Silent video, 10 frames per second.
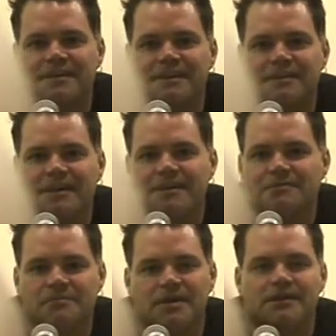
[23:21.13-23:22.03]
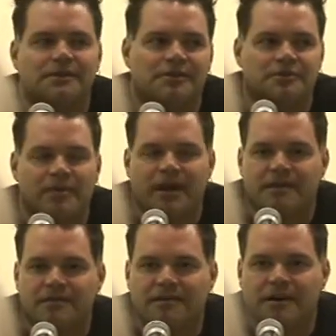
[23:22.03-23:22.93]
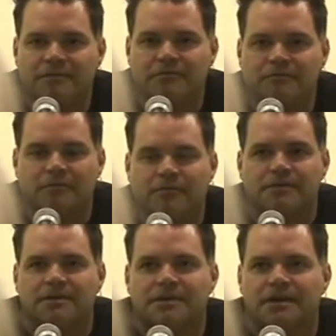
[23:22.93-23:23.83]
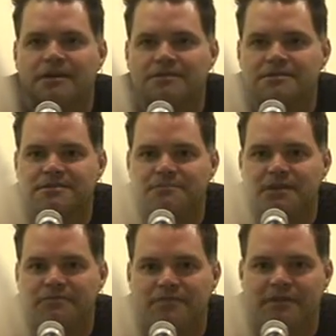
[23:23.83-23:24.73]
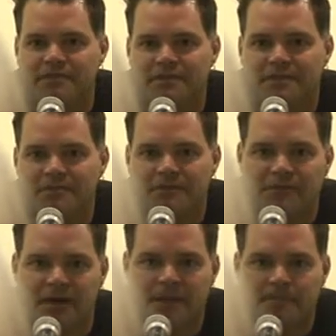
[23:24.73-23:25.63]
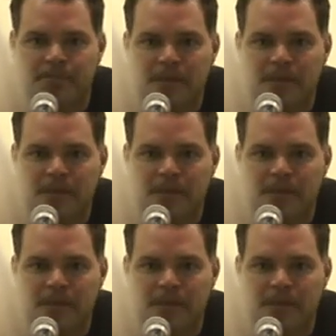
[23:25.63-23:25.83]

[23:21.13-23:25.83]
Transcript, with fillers: I, I immediately looked back and thought, well, what the hell does this mean for everything that we've done?